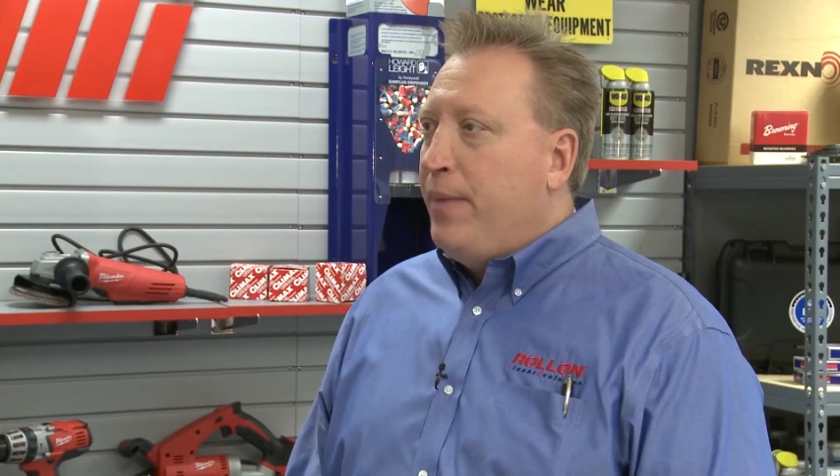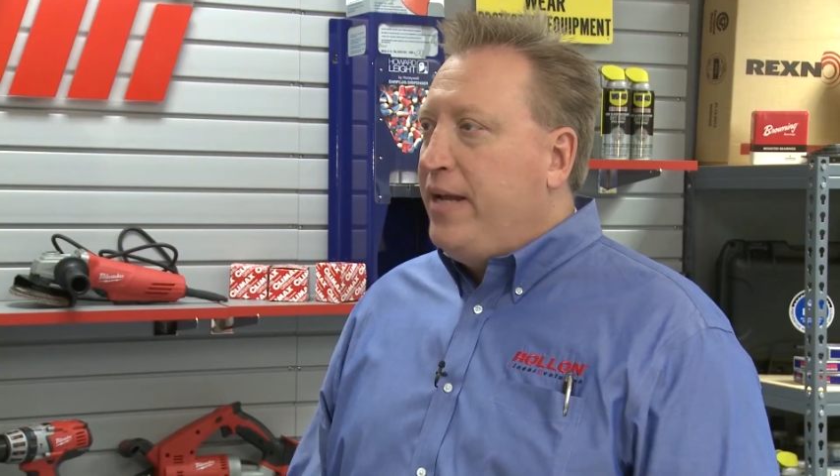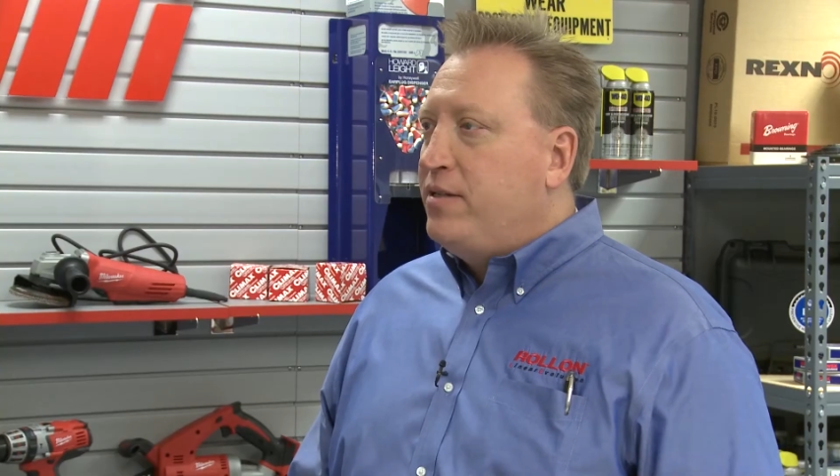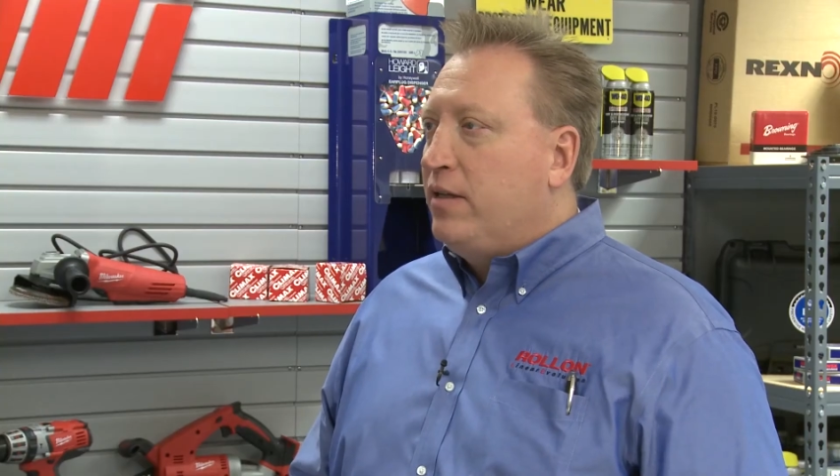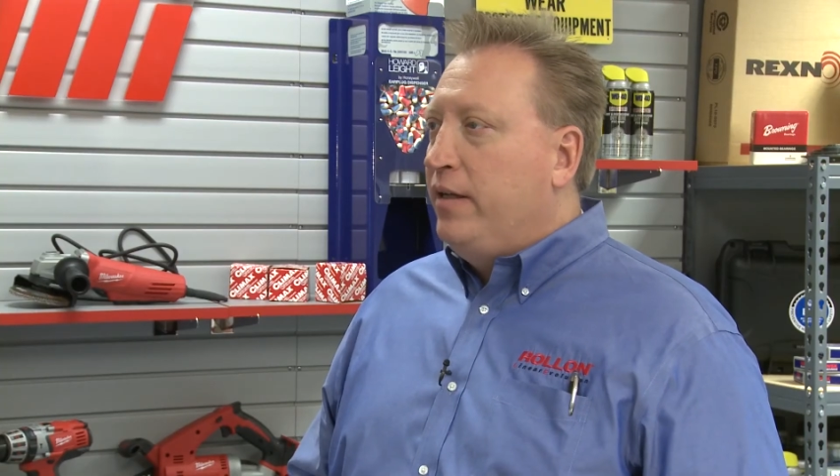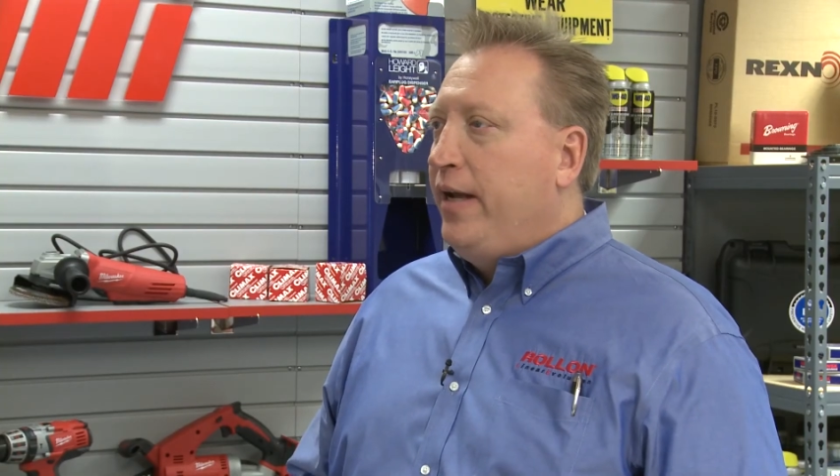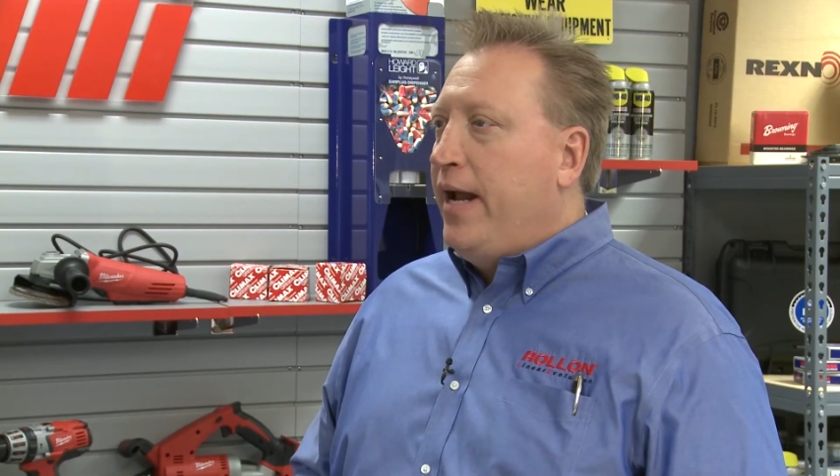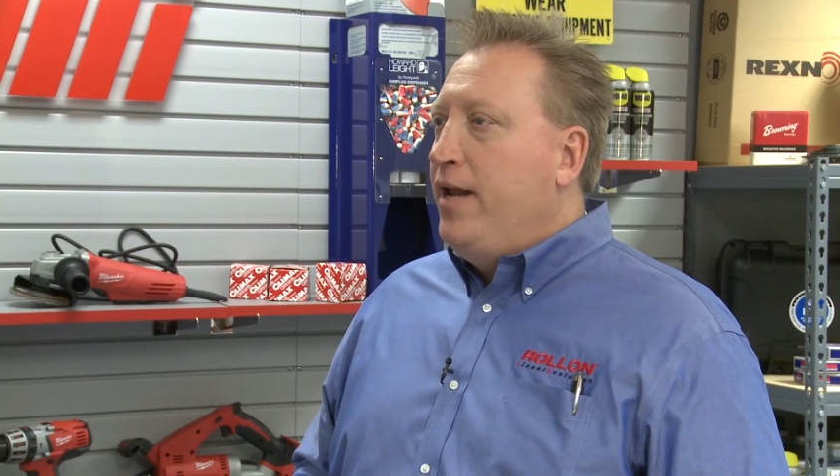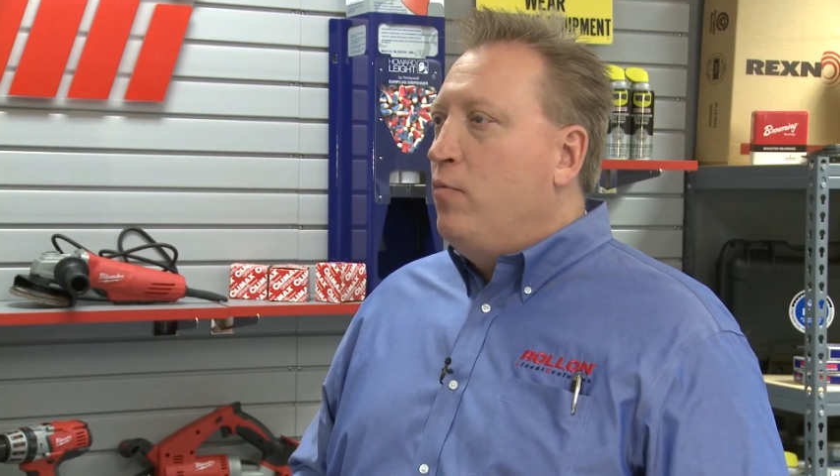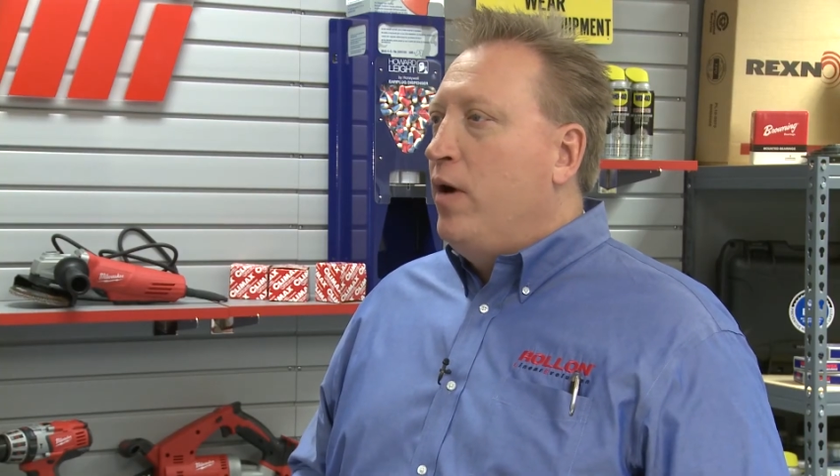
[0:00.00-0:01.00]
Basically,
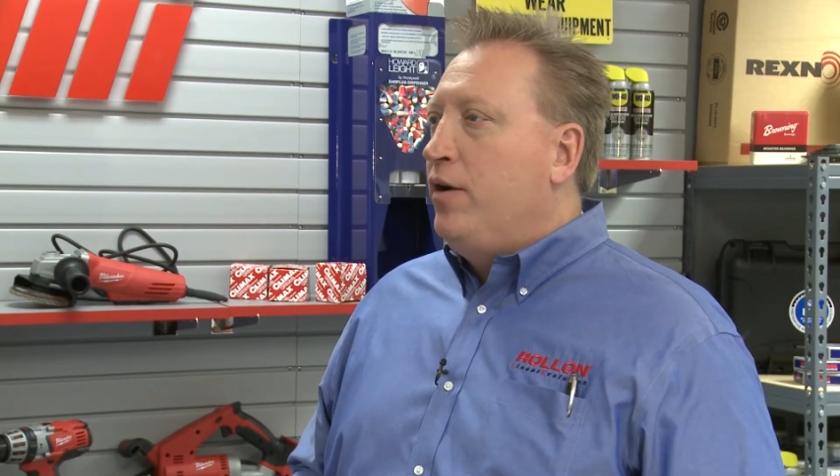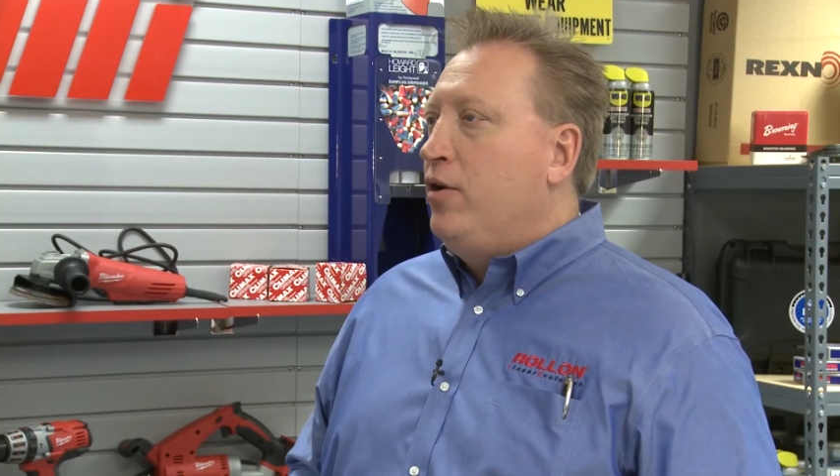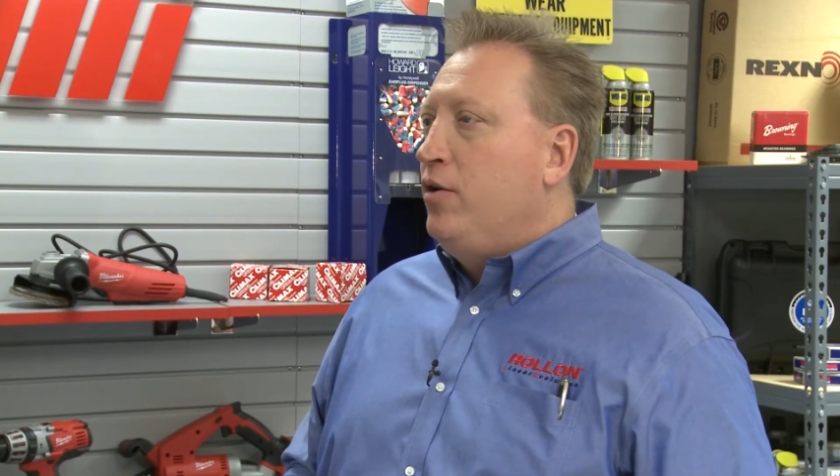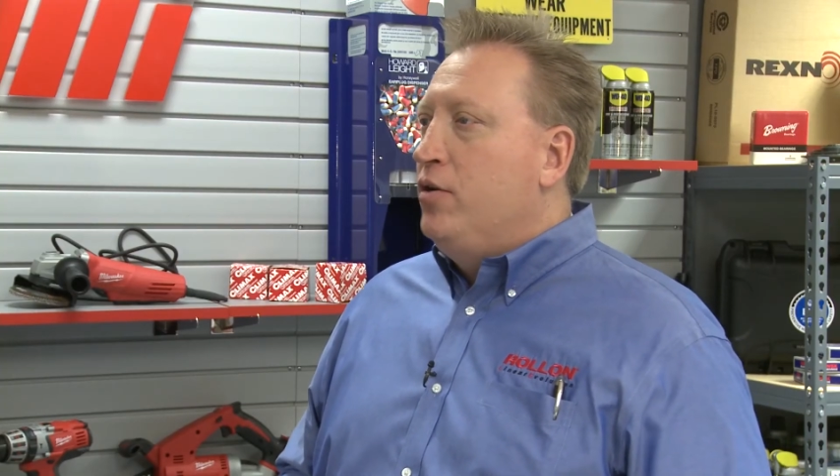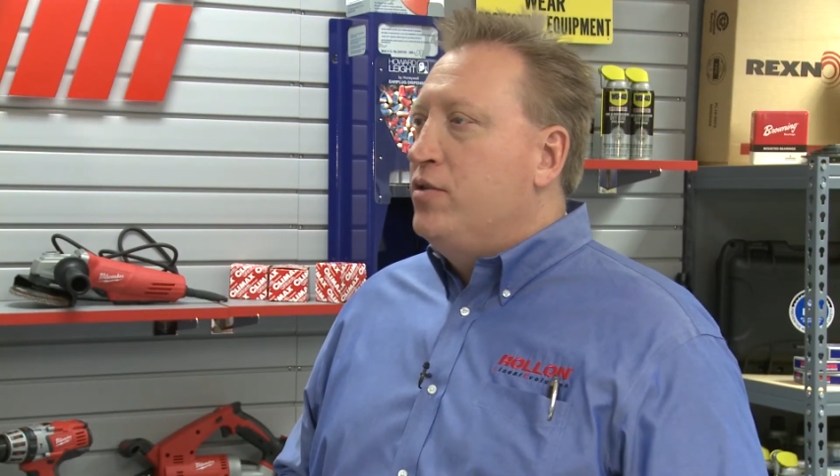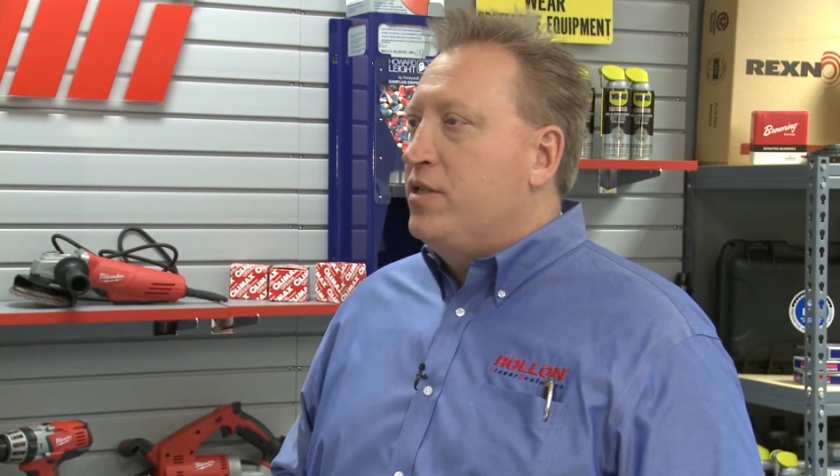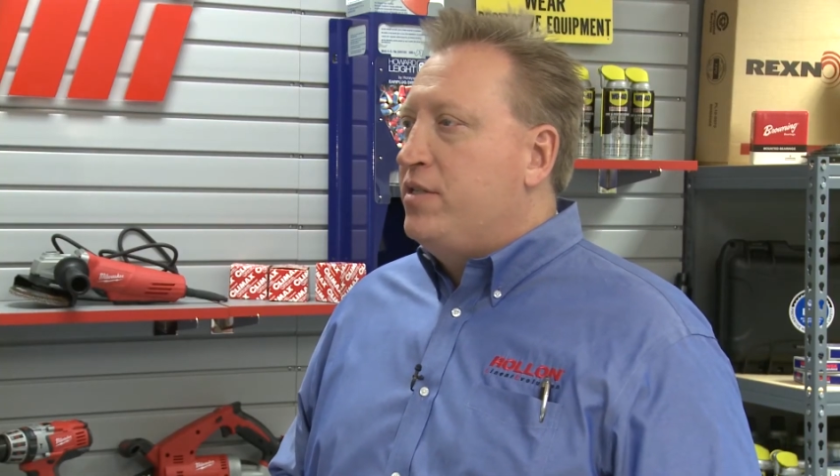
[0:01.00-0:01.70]
anywhere you use a